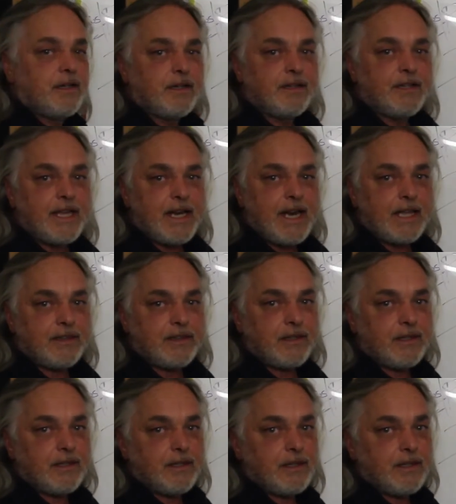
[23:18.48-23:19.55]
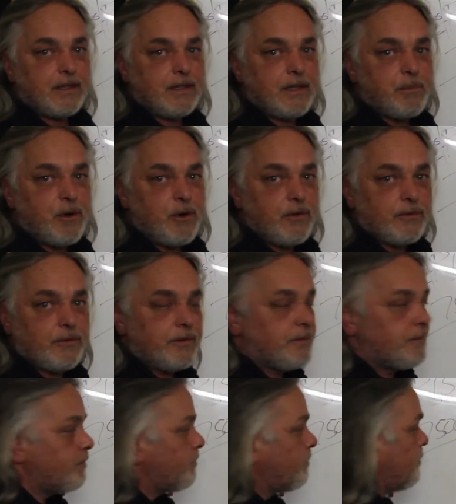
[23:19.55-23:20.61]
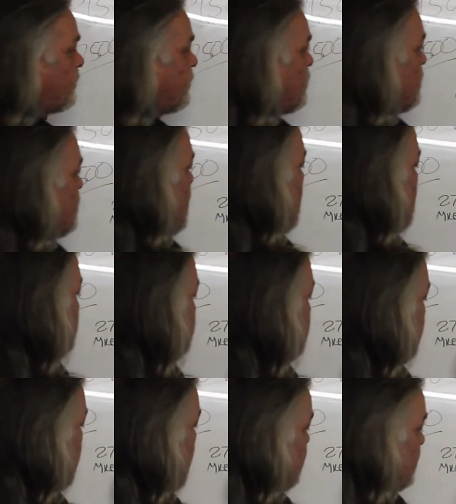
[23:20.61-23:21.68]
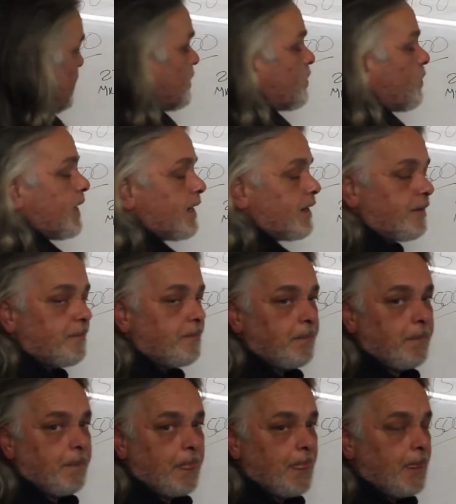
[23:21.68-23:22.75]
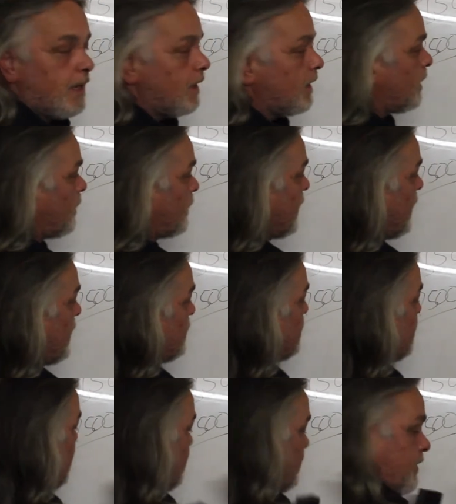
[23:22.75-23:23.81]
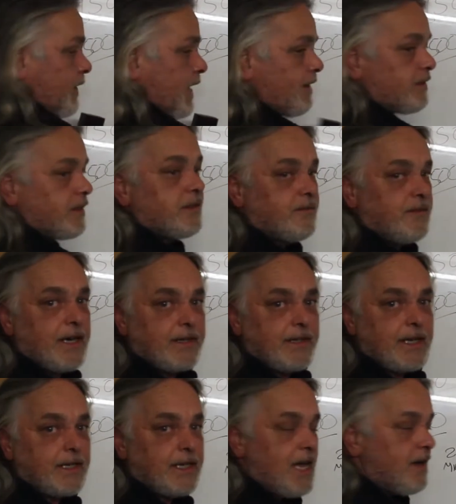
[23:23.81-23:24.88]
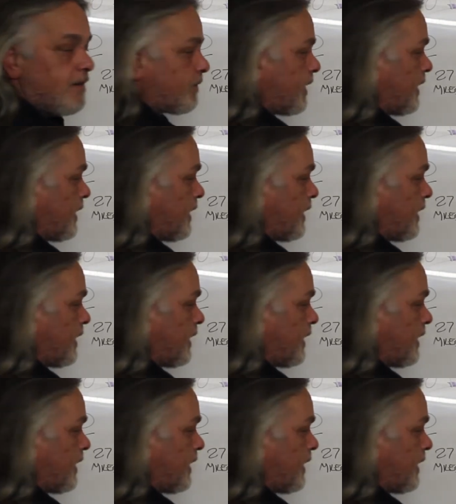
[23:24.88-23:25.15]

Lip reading: than at the poles, than at the equator. Okay, now you have to divide that in half,